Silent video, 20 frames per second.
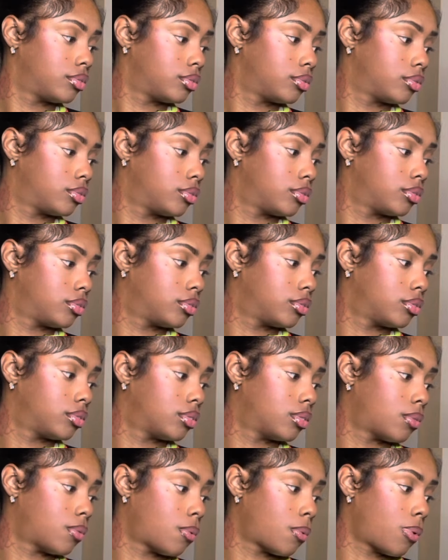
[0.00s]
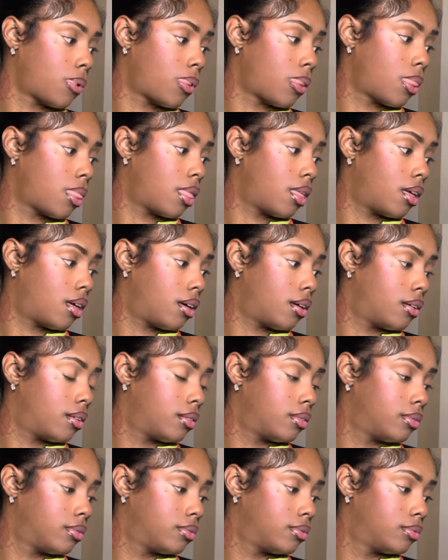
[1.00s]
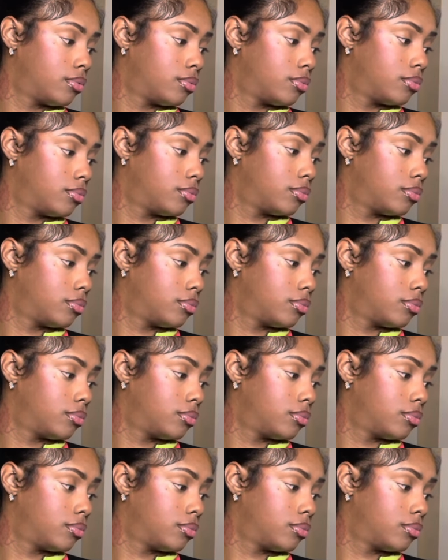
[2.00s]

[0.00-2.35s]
(no one is talking)